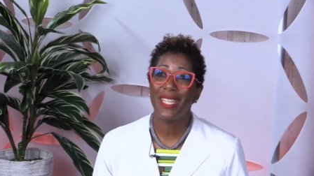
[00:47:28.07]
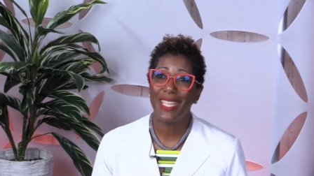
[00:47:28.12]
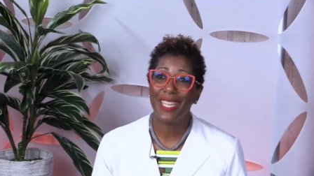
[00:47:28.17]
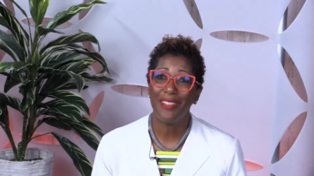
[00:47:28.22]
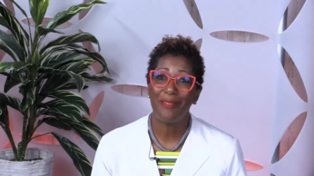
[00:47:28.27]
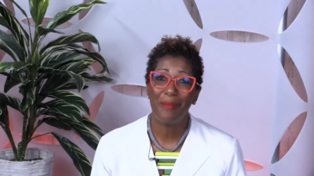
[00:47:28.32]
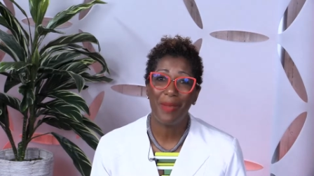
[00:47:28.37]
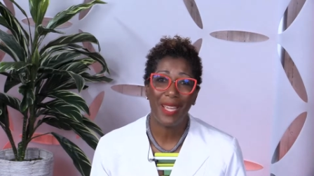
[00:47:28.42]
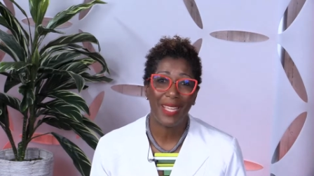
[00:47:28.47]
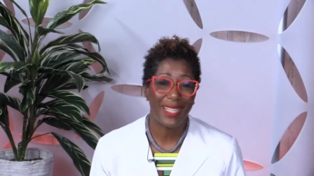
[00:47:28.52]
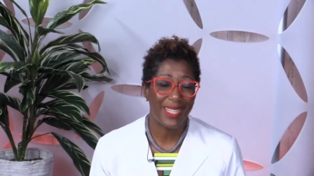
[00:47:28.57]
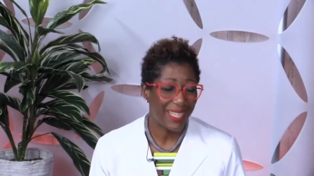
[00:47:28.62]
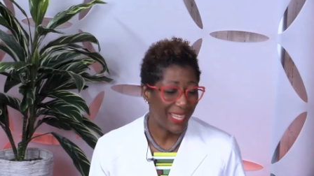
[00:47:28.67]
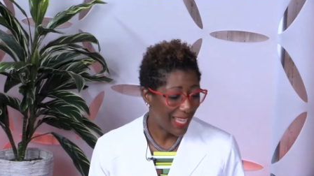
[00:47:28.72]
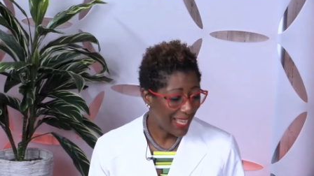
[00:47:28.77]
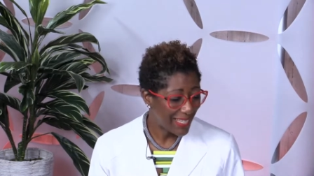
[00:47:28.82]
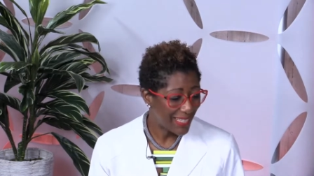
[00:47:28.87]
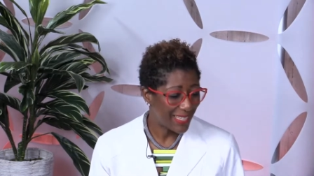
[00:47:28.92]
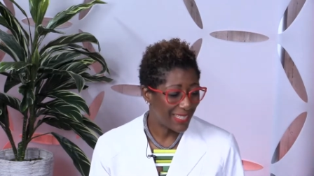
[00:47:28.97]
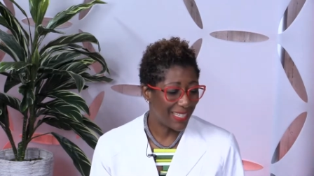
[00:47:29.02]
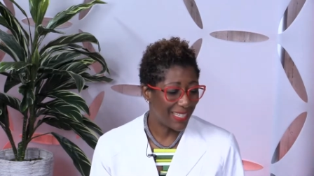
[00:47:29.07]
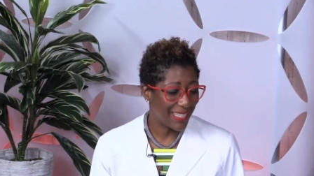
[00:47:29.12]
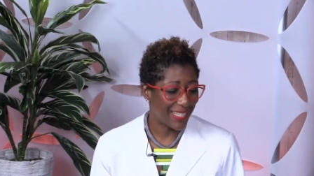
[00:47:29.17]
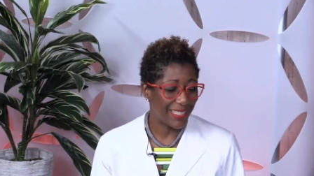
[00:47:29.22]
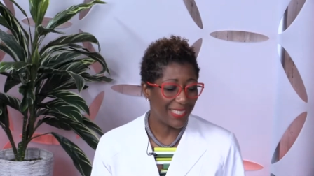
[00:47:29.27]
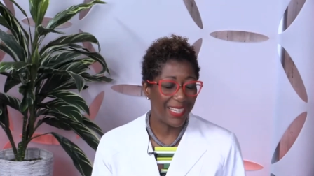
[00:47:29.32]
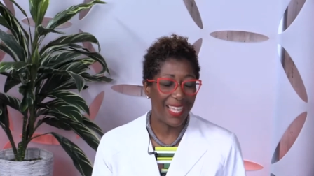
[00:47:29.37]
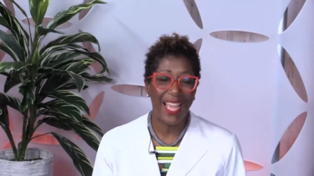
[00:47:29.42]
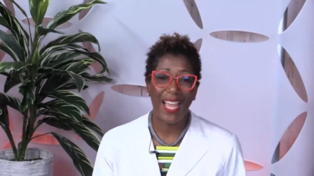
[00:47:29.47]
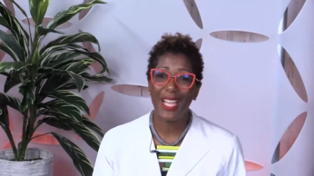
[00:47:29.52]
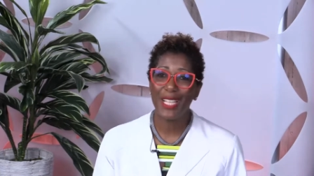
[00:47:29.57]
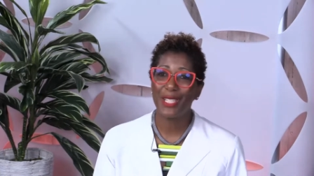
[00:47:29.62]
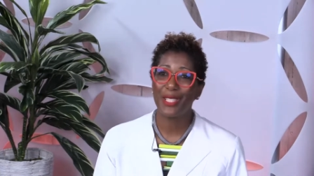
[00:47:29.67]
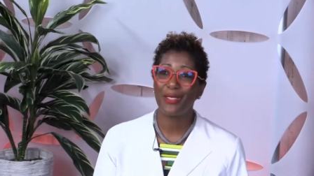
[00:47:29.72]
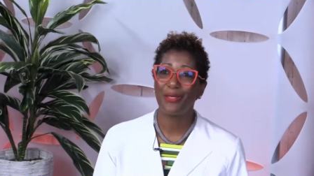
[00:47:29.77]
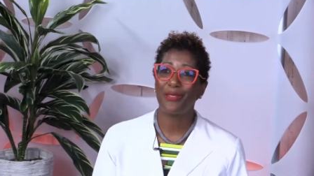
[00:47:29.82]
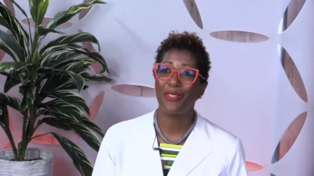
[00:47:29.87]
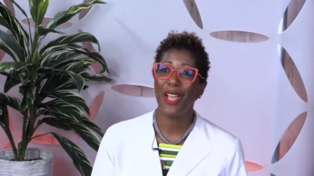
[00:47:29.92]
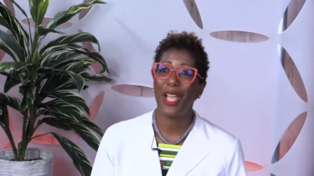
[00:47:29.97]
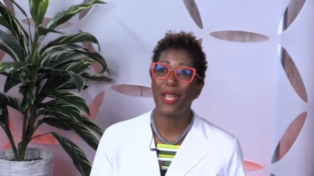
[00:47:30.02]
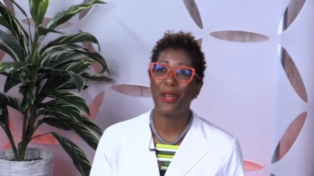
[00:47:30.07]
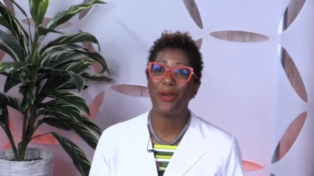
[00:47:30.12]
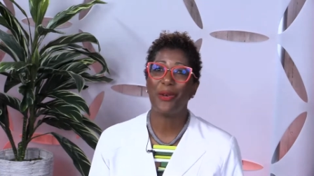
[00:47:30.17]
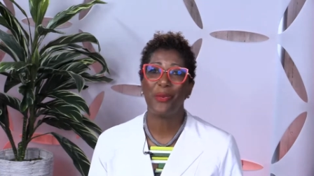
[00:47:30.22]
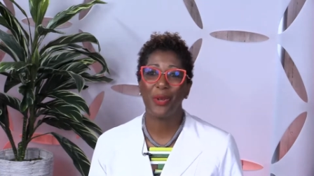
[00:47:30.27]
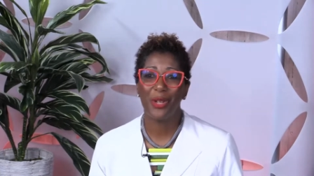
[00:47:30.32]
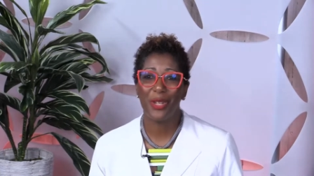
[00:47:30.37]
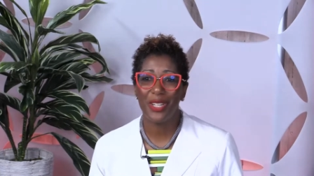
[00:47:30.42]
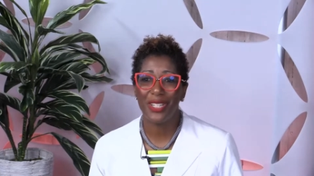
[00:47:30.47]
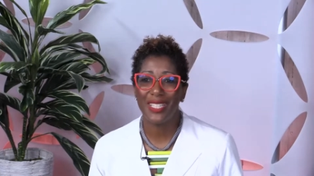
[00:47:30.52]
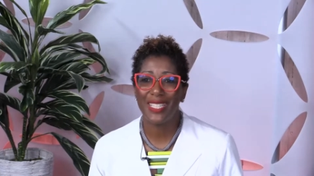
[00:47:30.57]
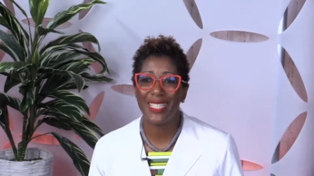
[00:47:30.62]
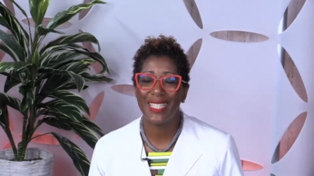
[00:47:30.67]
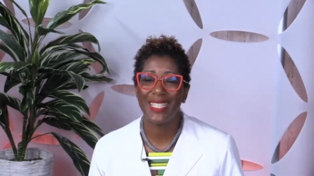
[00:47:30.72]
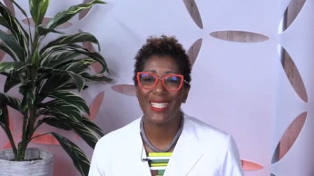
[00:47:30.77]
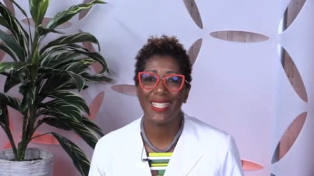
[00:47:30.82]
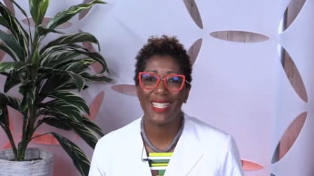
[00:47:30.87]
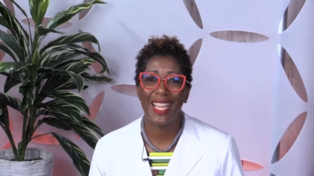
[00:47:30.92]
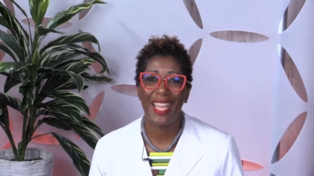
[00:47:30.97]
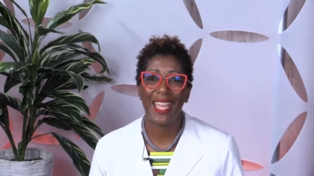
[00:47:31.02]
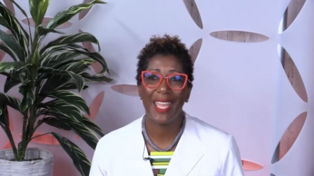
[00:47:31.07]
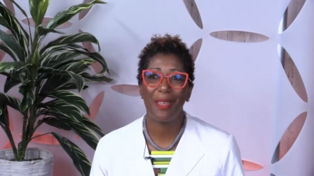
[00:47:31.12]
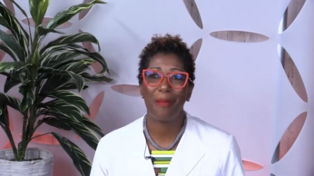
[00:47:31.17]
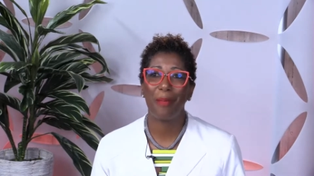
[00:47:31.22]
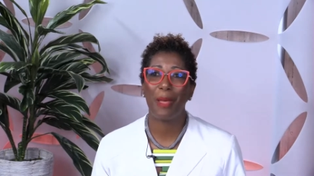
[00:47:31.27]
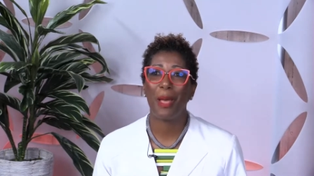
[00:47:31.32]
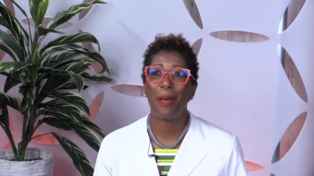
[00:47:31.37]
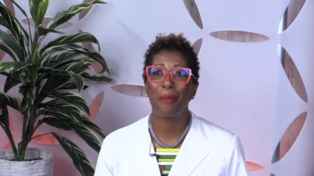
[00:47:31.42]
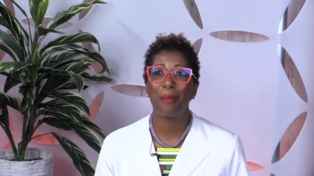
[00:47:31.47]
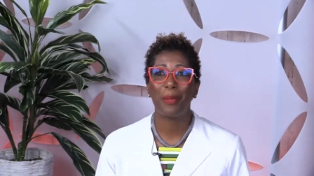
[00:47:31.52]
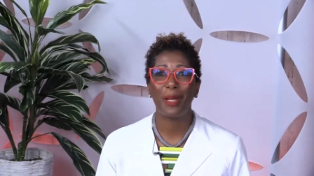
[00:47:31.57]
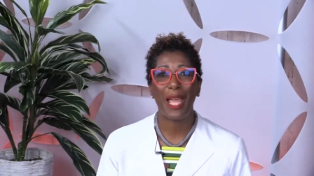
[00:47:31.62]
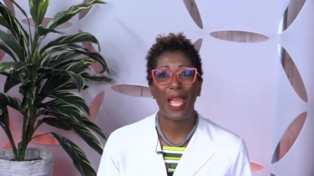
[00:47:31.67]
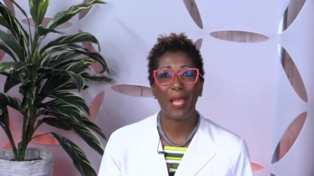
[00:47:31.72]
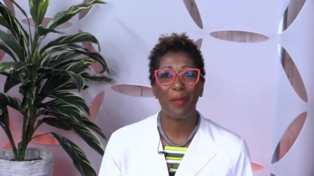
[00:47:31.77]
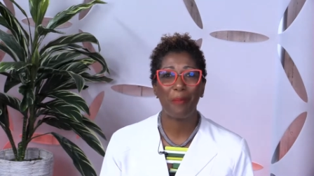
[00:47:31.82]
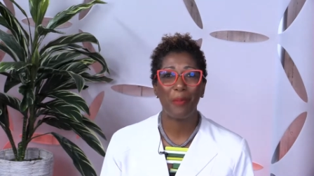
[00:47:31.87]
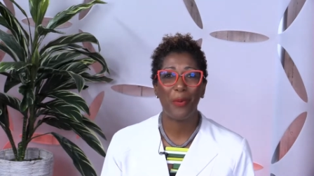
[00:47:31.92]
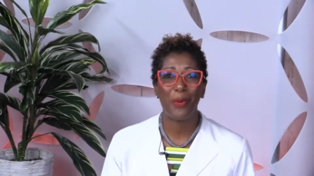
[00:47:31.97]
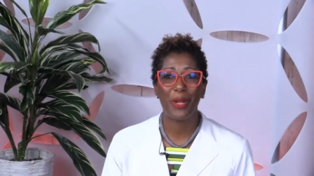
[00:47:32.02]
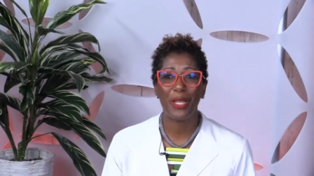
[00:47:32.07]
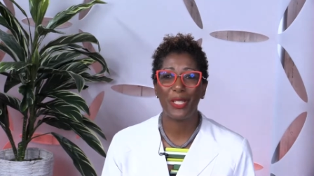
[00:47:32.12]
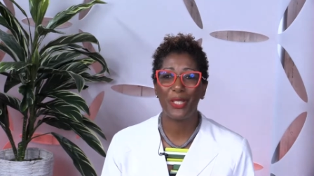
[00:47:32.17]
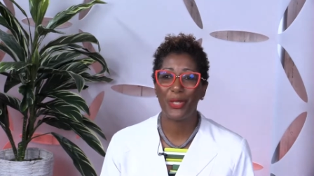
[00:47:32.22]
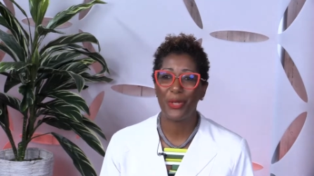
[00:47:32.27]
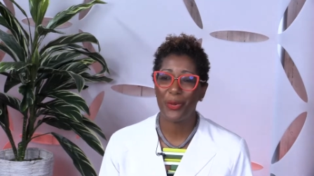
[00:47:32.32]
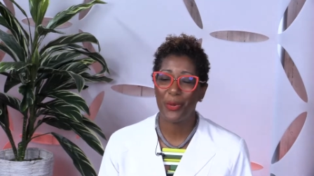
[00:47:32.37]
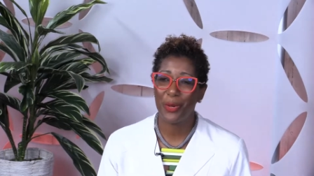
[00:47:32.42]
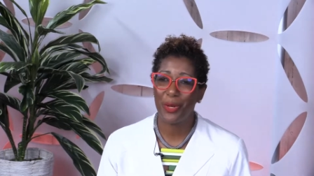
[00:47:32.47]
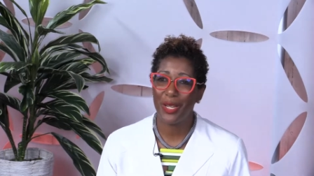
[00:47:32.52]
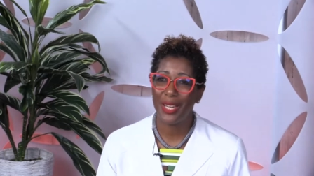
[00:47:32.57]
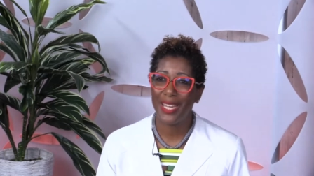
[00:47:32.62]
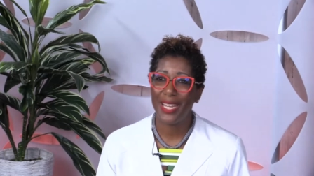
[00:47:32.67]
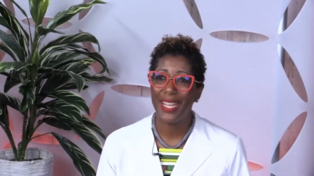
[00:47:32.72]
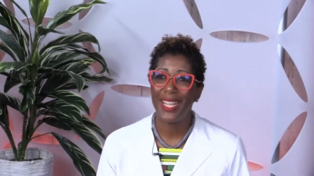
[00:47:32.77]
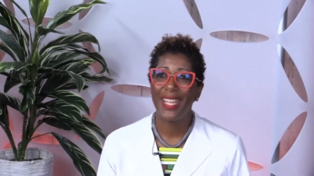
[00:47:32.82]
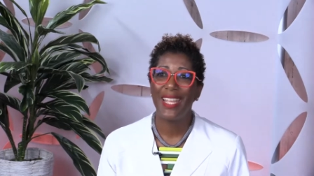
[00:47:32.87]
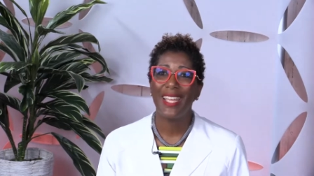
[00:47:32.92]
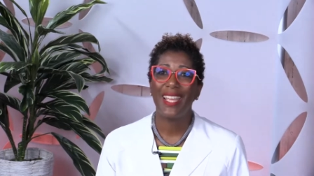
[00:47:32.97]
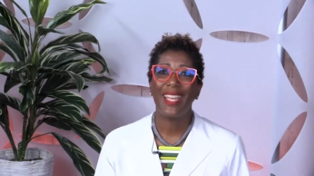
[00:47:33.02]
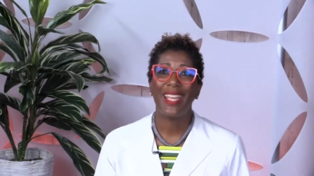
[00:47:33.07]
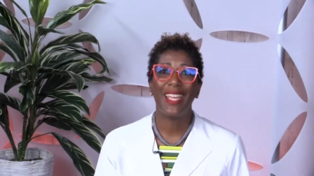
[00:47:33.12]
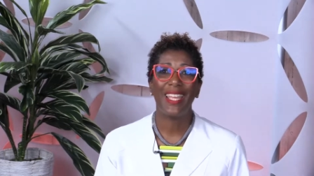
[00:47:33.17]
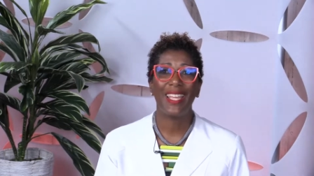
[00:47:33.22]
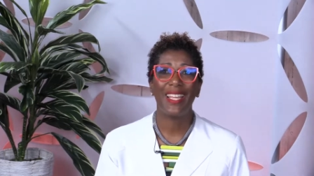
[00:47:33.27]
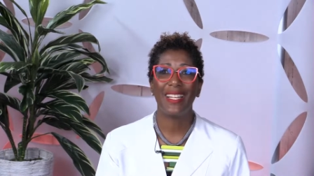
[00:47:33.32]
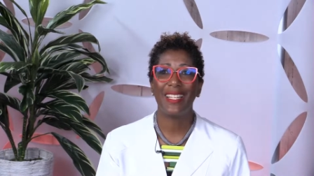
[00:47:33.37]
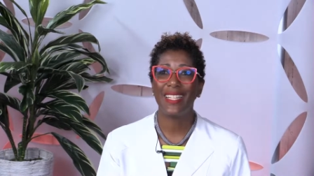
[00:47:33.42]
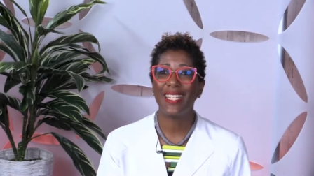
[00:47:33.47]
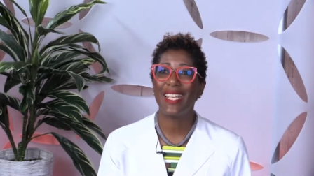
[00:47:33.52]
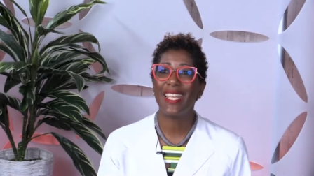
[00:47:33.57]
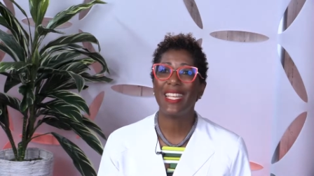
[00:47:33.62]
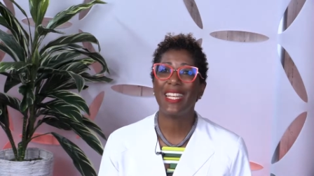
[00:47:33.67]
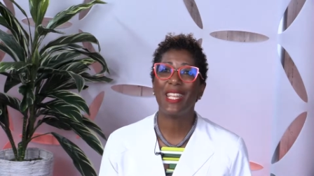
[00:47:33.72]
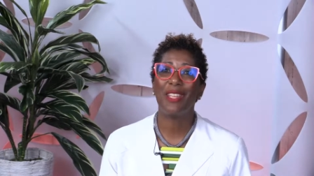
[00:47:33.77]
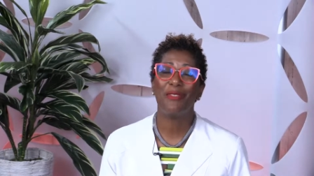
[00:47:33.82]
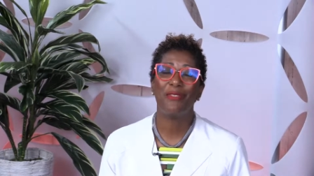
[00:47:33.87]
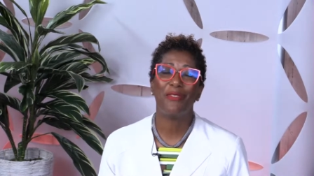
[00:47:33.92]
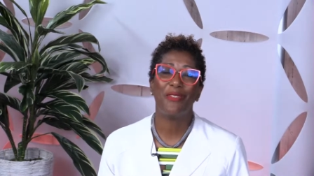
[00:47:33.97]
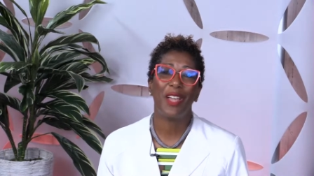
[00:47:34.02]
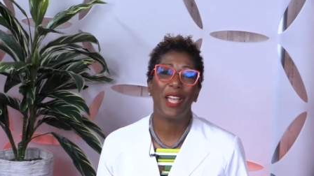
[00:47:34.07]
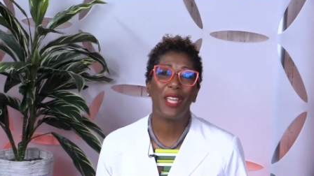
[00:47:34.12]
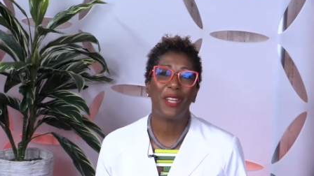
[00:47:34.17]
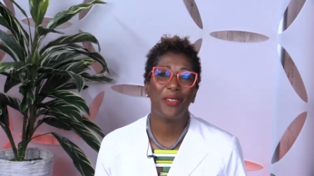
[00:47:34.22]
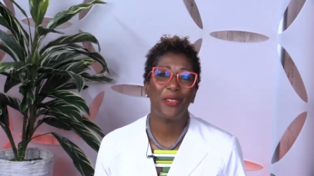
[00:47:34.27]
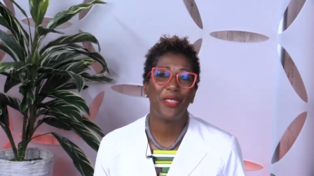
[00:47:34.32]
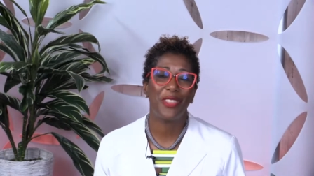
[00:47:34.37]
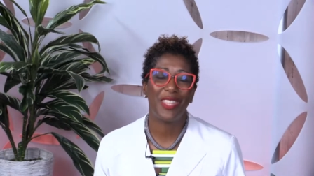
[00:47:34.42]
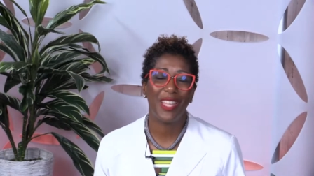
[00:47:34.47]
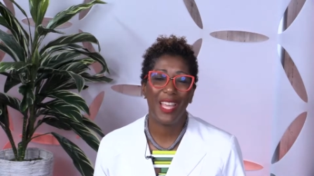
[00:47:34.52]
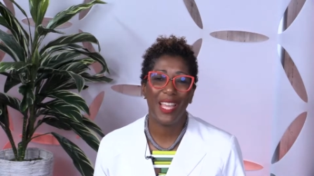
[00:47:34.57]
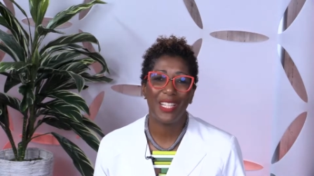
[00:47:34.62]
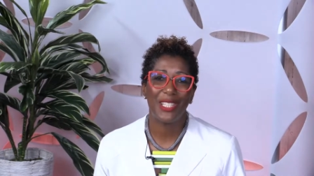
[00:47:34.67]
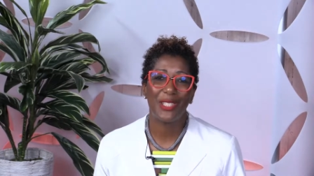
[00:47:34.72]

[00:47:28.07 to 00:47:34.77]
give my guests the last final words to say about Black Boy Joy and any final thoughts